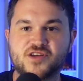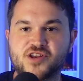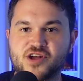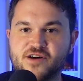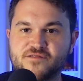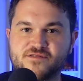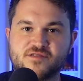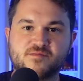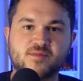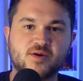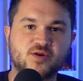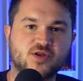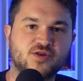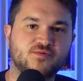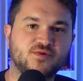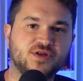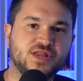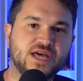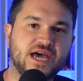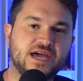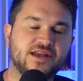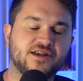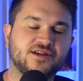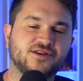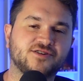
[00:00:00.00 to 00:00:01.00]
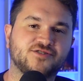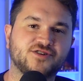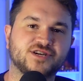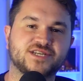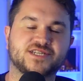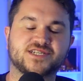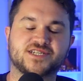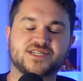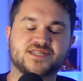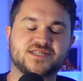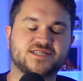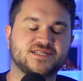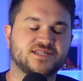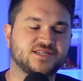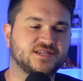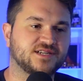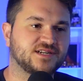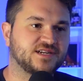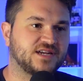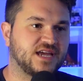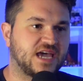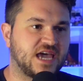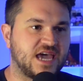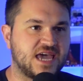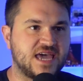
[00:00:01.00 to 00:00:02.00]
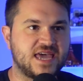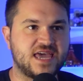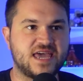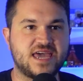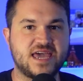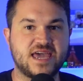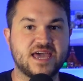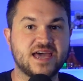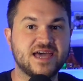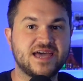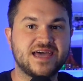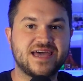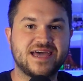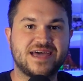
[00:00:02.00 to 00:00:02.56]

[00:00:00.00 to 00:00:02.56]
you're not familiar with Hayden Christensen, he